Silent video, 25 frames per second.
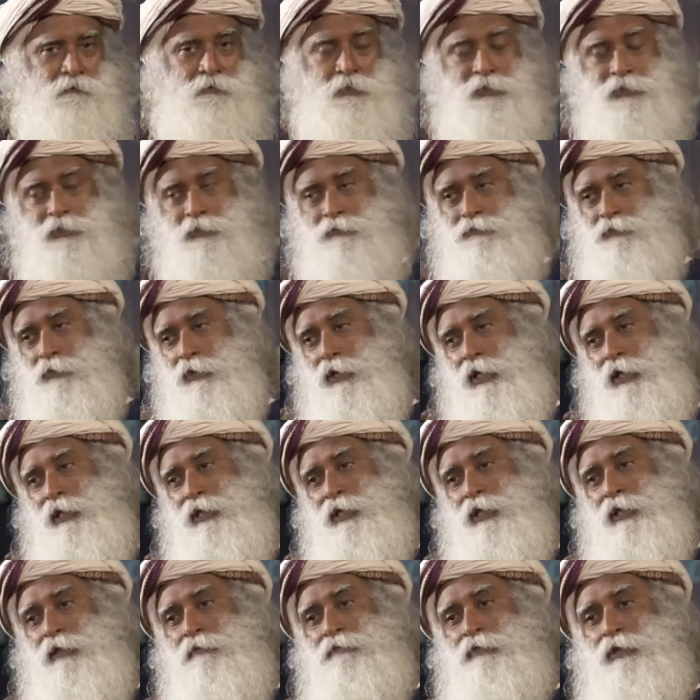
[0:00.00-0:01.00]
First of all, I
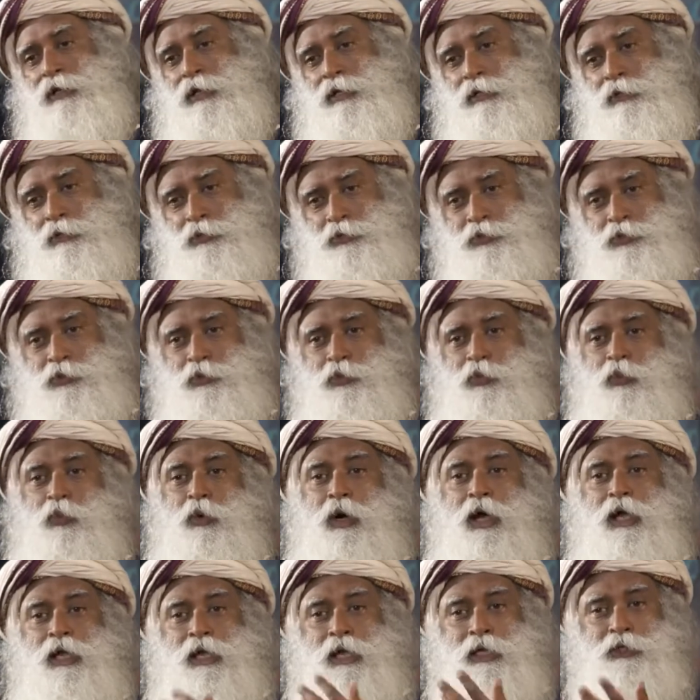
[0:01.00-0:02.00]
never understood
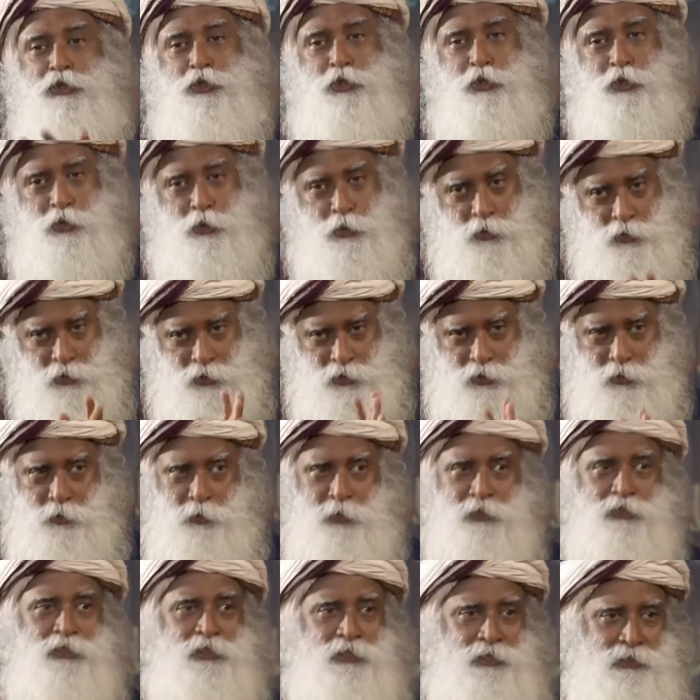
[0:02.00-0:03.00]
why I should go to the
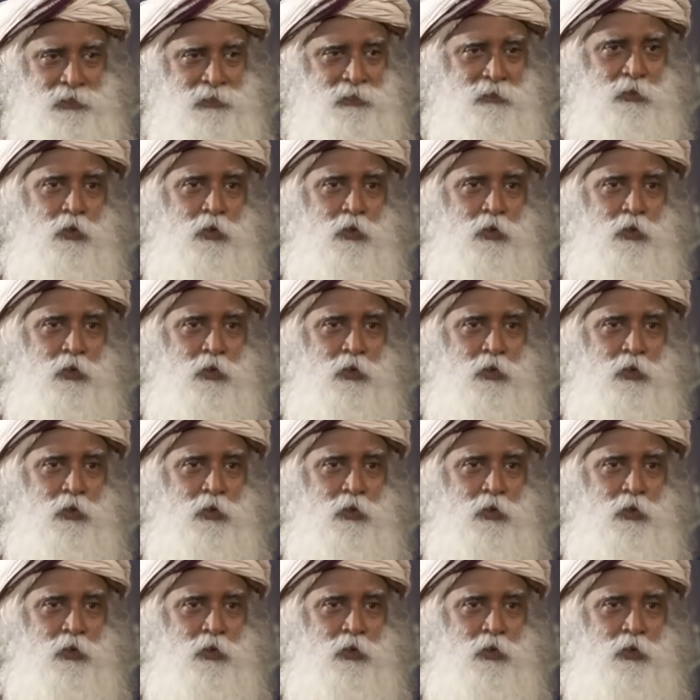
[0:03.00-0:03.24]
university.